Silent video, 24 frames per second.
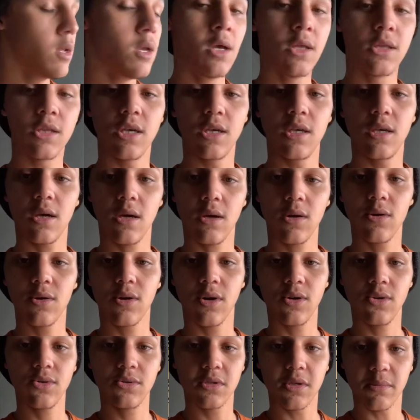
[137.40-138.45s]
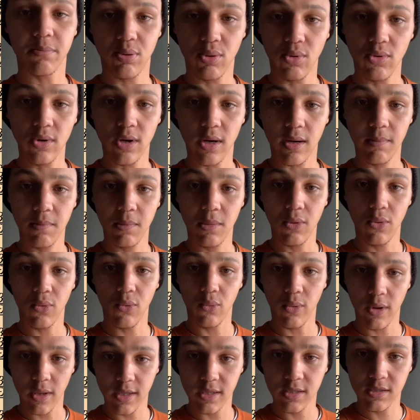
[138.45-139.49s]
The young girls that pulled up
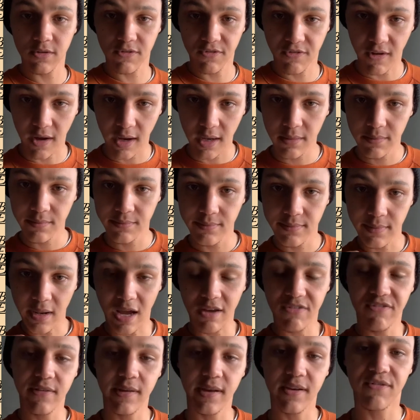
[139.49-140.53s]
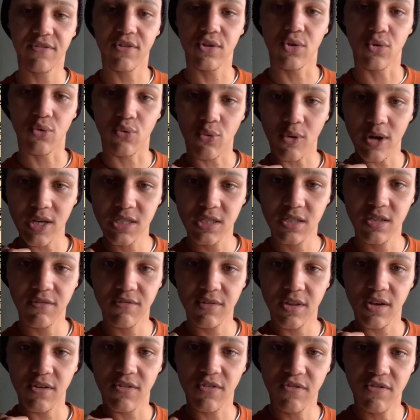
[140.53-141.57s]
willing to fight, I feel like for the rest of
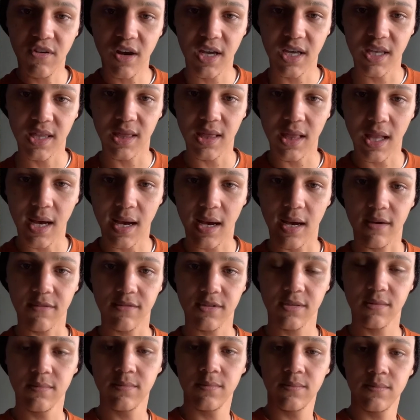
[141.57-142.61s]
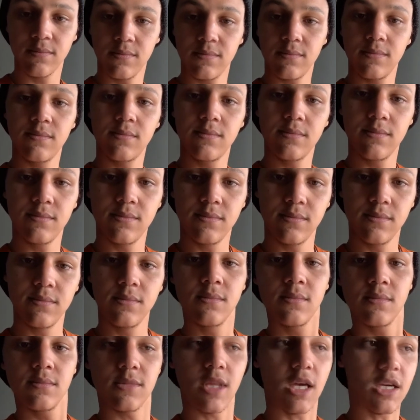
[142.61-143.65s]
their fucking lives,
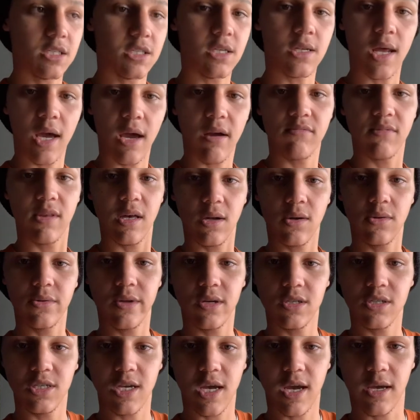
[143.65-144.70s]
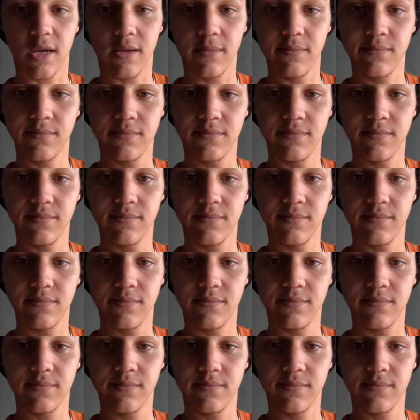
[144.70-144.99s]
they should have that on their jacket.